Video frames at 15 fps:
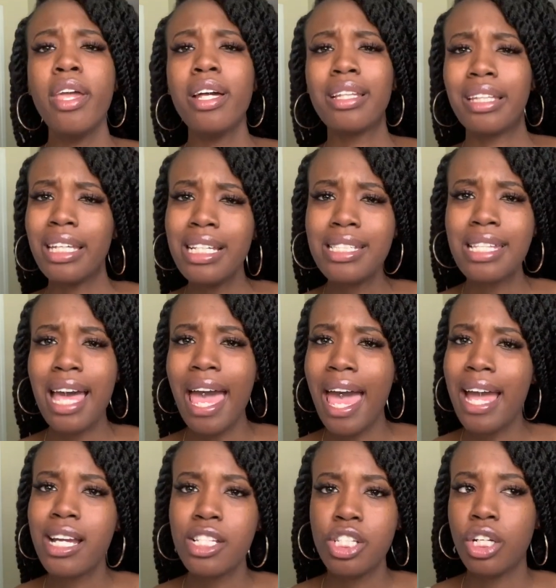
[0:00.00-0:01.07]
Lisa
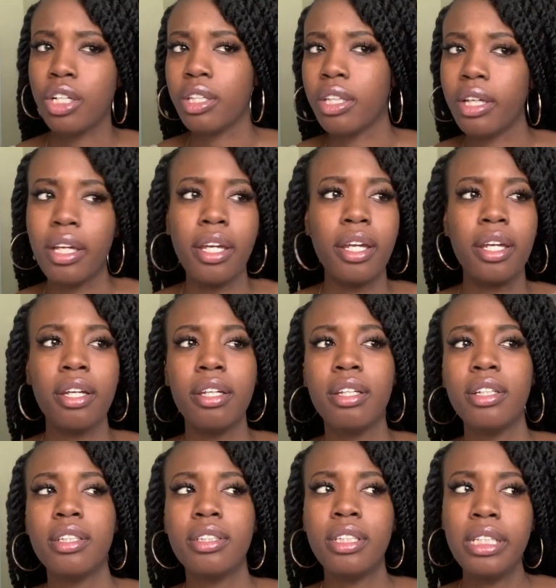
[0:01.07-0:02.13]
asked her like,
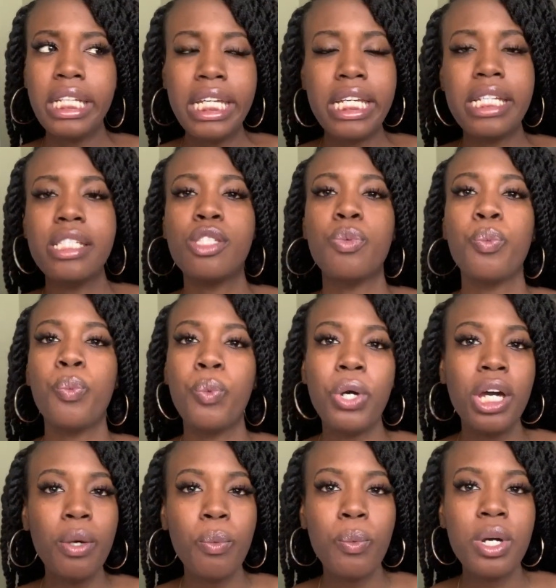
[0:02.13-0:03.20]
Denise,
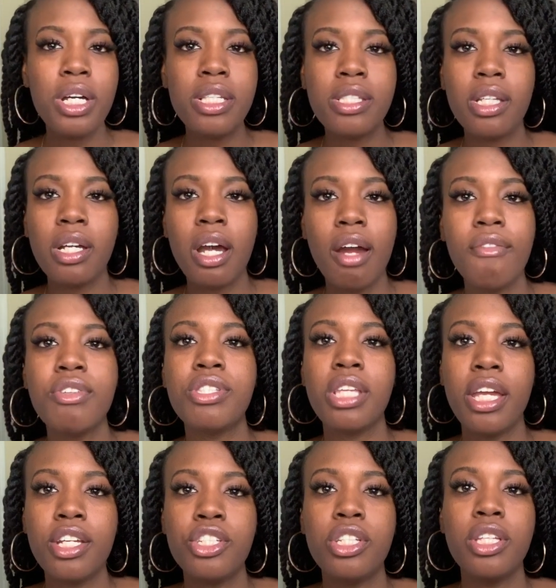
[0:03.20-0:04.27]
what was the
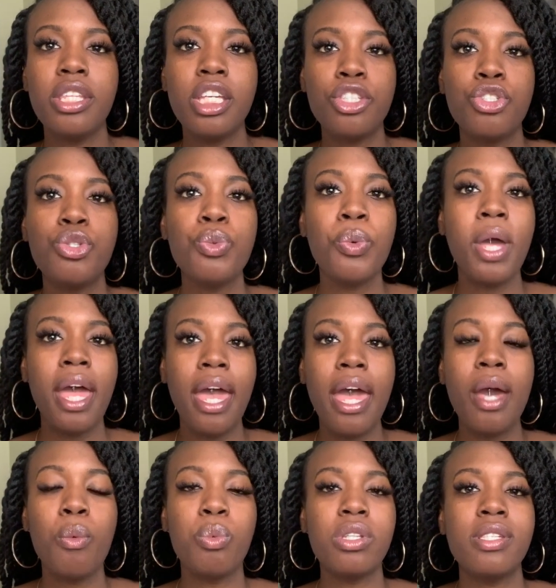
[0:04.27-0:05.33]
conversation that you
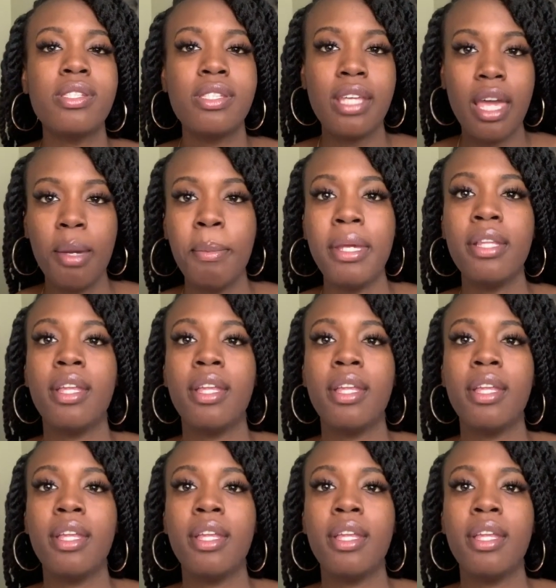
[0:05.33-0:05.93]
had with Sami?